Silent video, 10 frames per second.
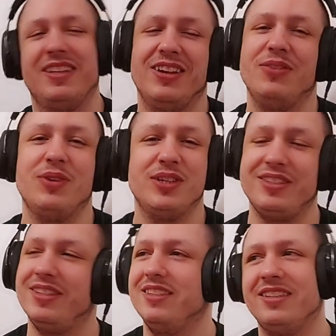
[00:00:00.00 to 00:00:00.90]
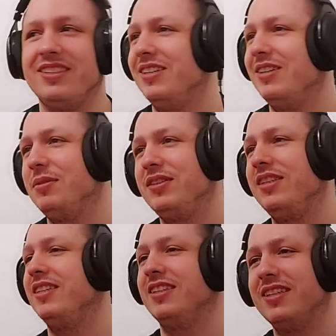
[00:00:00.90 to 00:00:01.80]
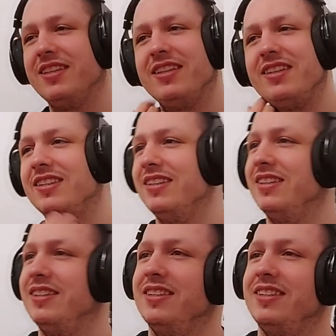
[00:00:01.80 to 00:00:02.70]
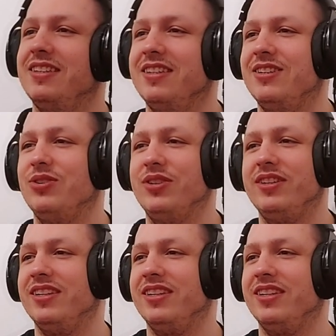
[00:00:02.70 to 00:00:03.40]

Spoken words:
The way she says it, amazing. Good.